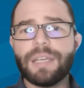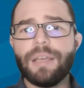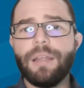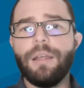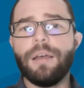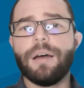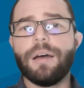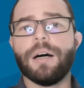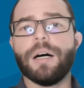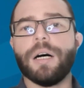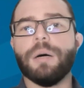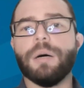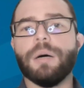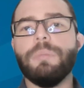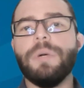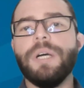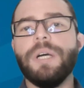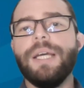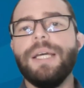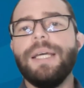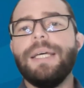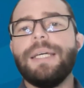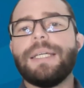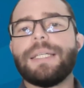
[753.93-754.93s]
Um,
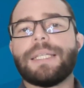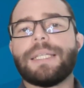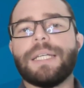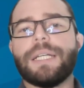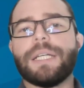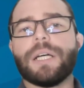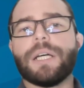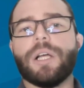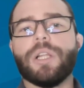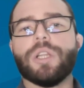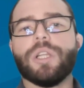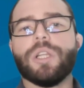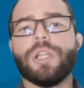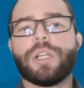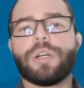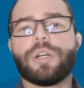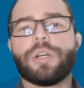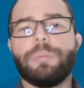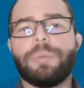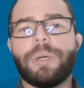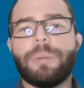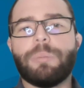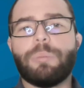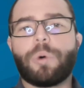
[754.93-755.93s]
Getting a
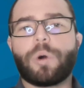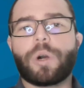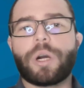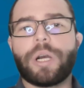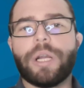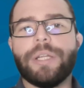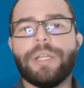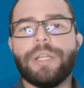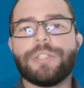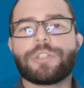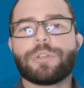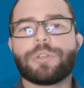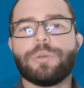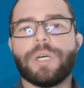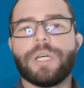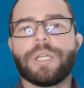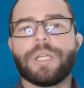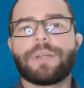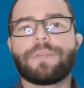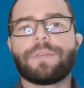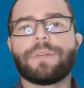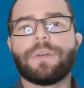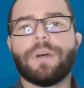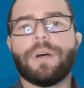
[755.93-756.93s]
little bit more into
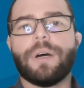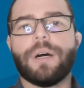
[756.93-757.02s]
it,